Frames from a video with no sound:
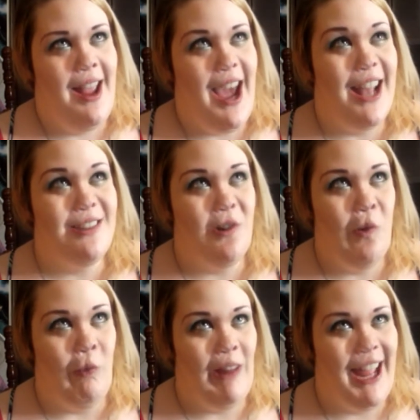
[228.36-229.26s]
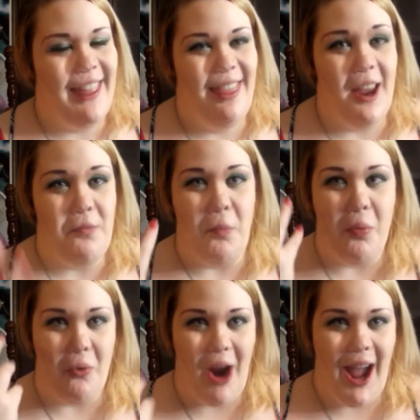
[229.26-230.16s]
I don't like that
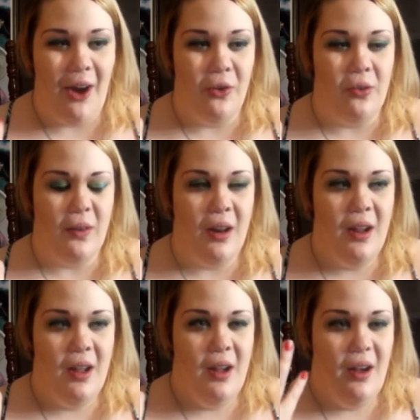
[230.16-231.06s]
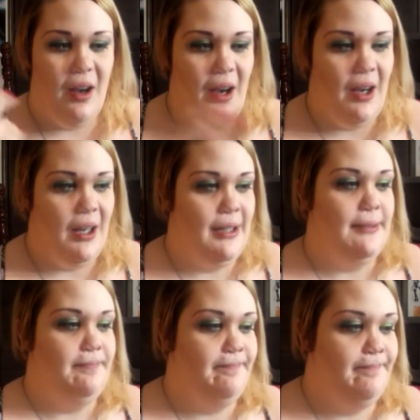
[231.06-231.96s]
brown, um,